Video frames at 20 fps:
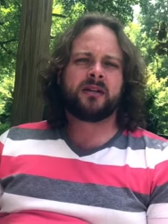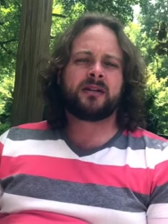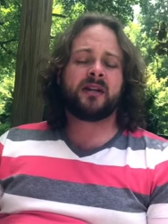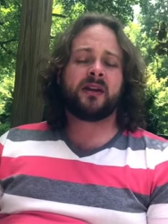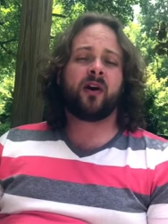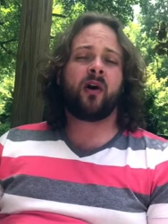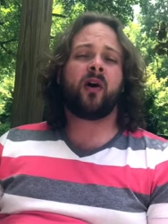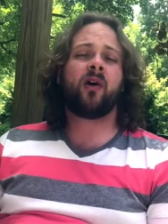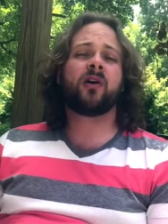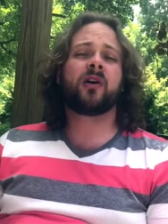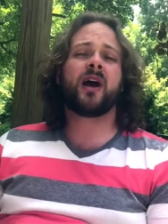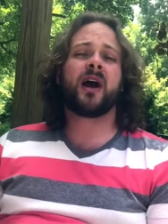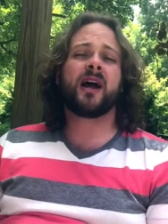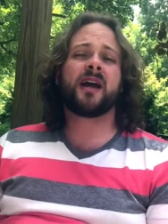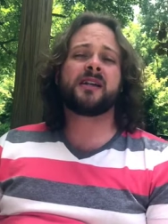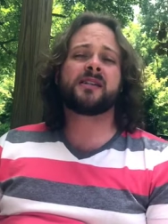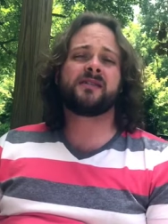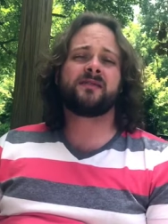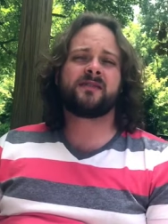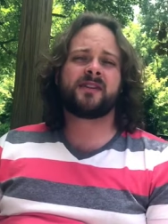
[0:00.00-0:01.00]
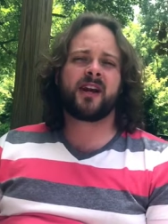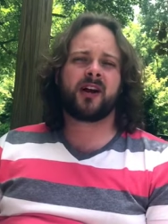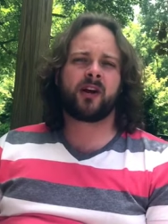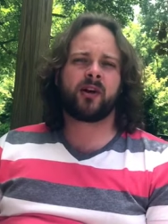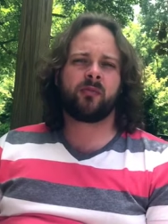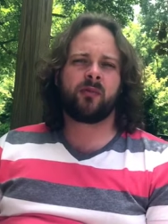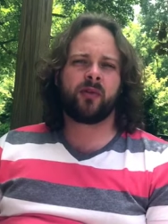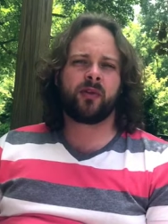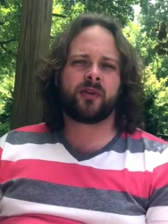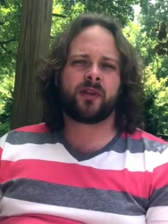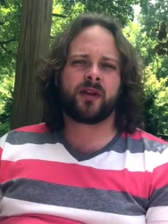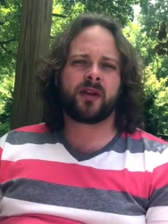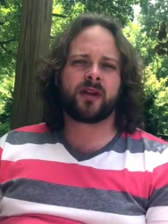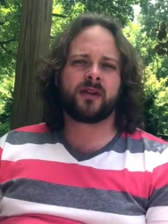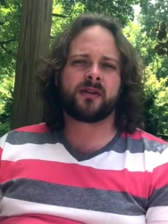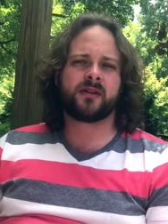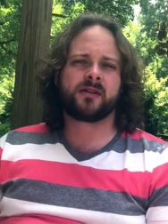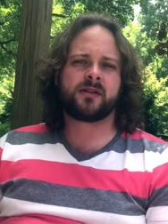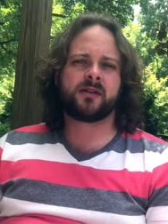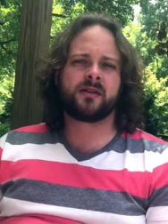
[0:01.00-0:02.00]
did all kinds of terrible
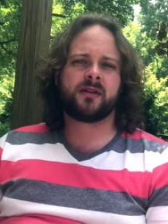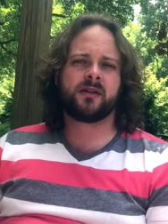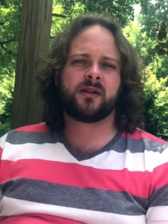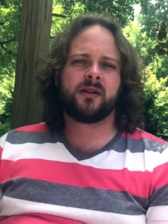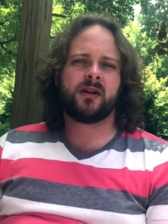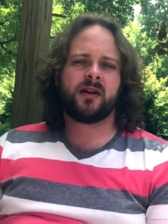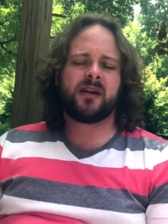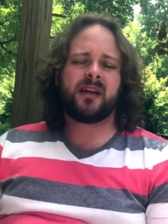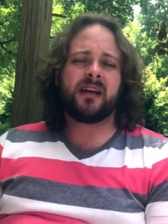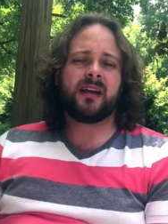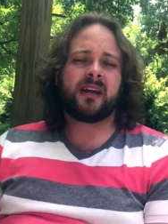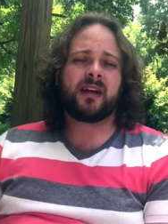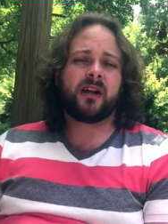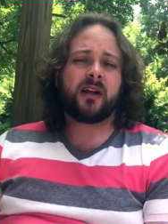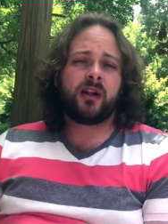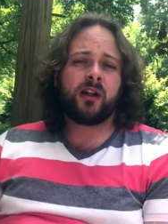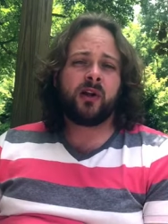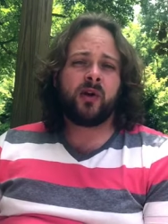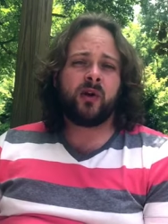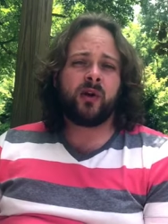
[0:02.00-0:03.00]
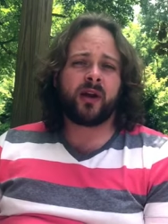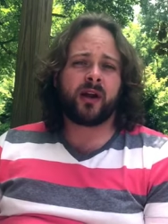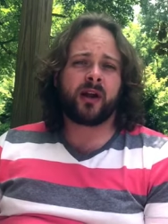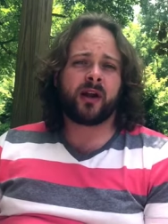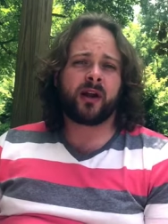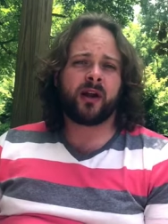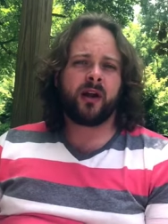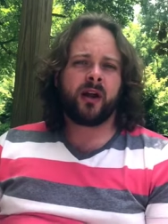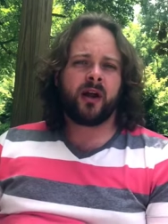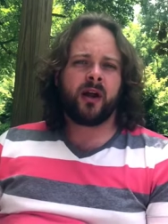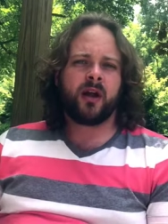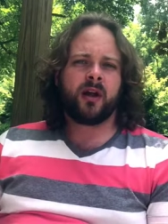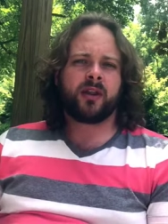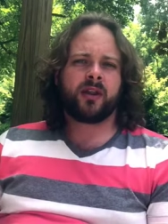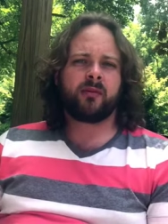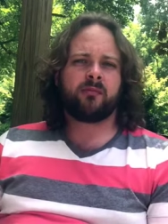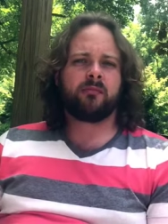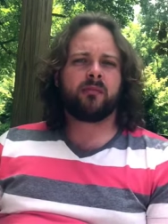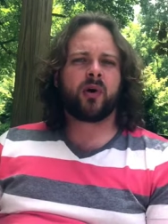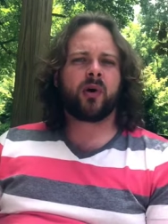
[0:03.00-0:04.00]
things, including
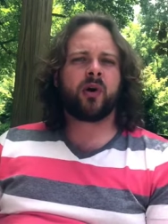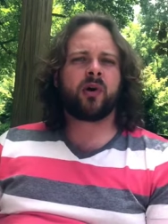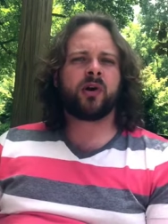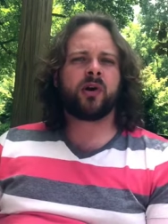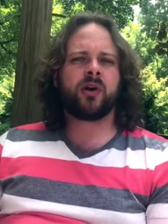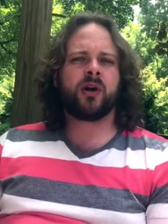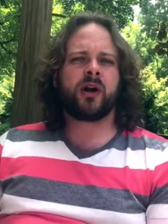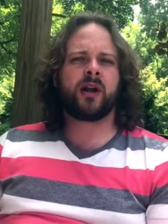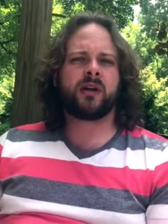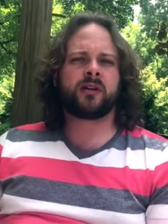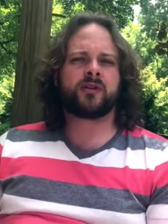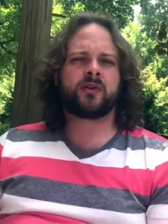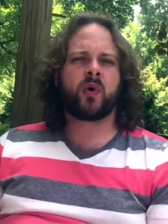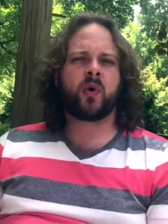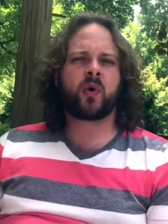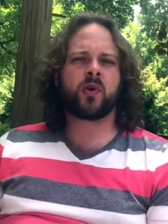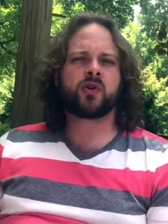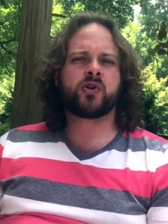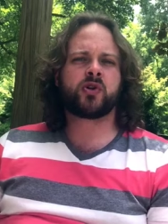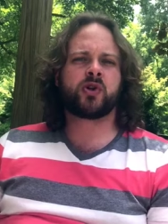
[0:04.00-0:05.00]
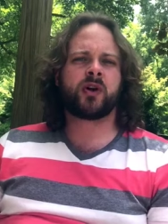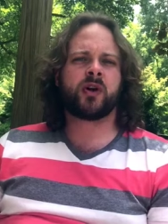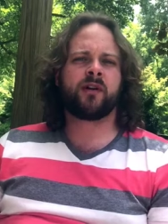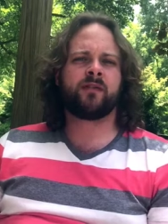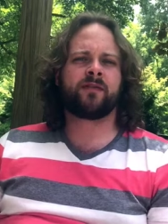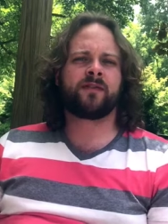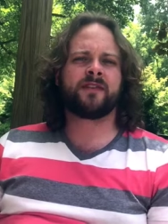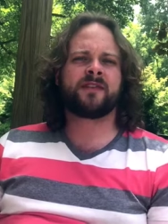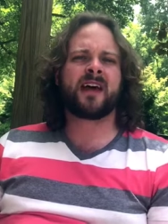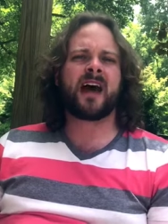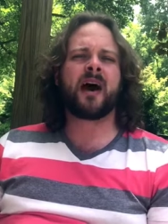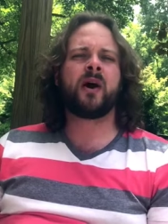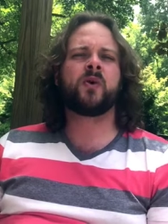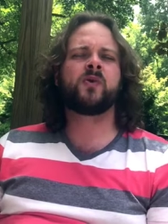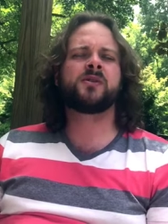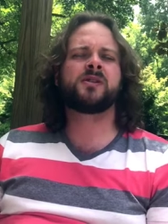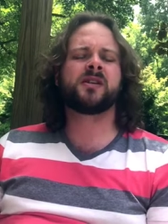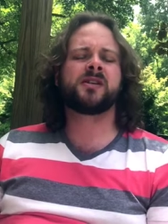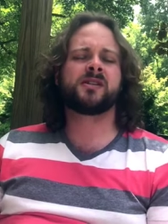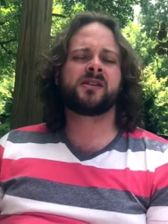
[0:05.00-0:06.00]
the murder and torture of
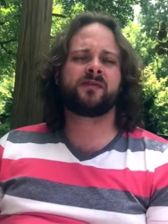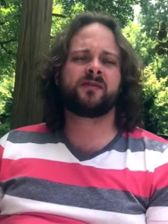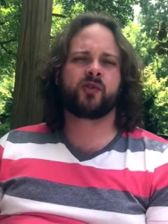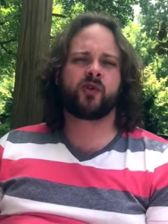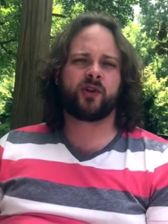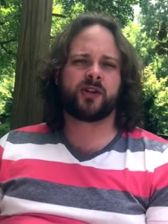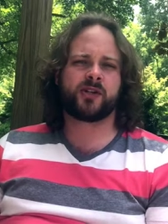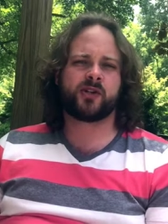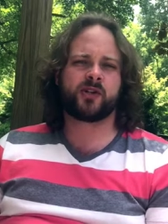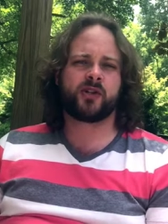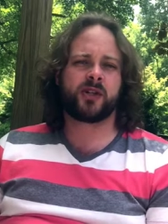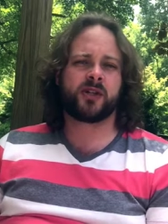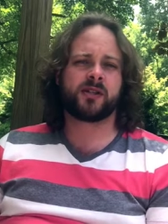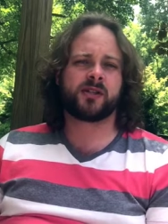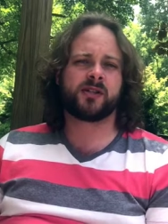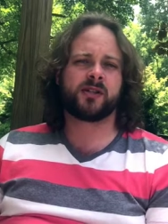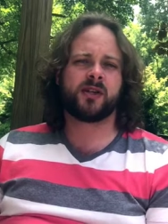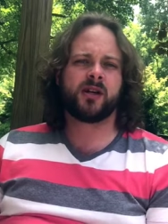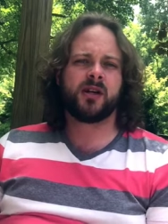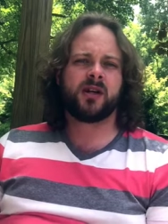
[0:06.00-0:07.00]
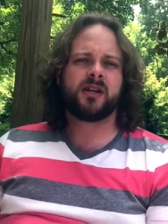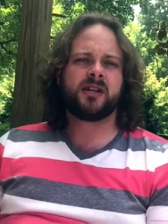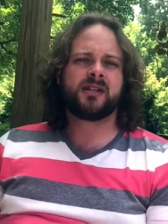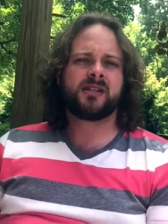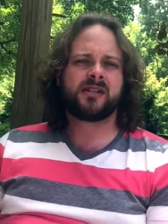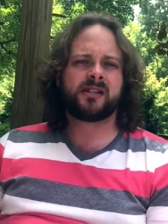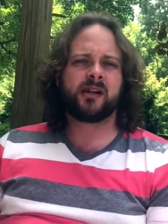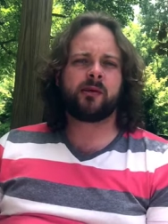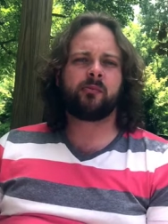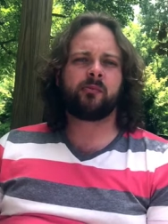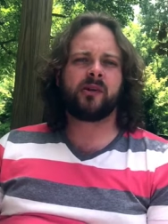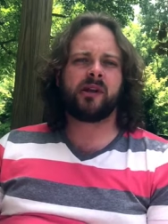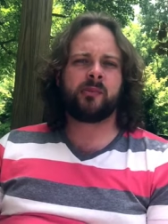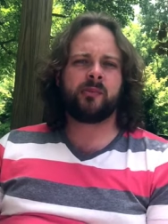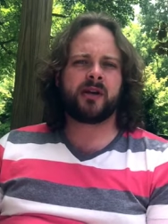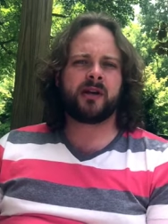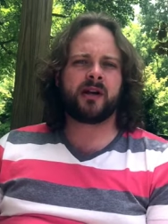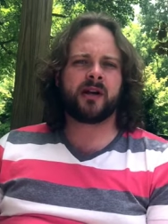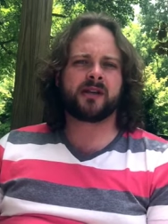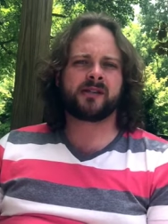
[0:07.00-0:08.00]
thousands of Christians simply
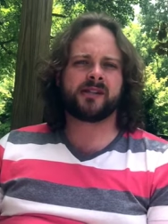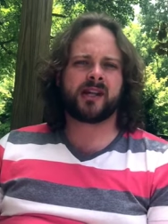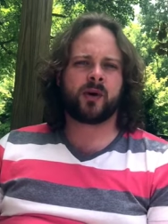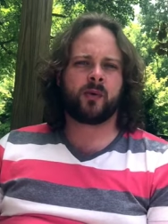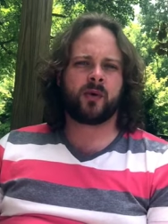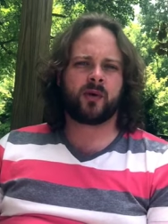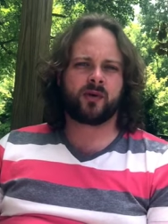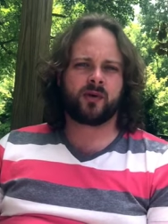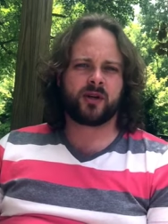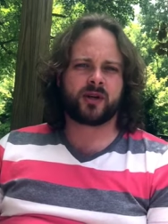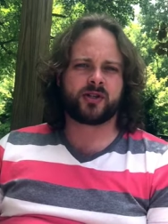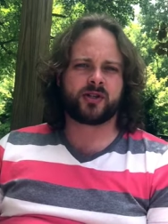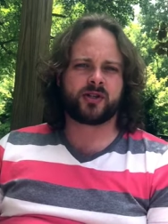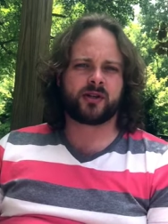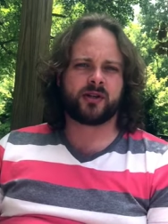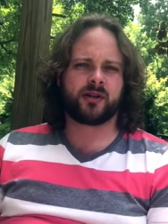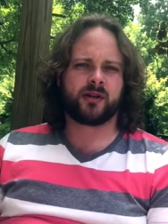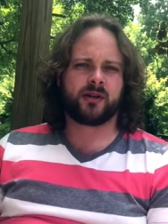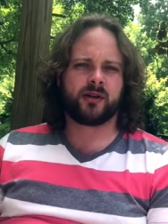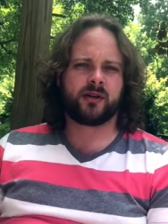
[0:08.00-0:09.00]
because they were Christian.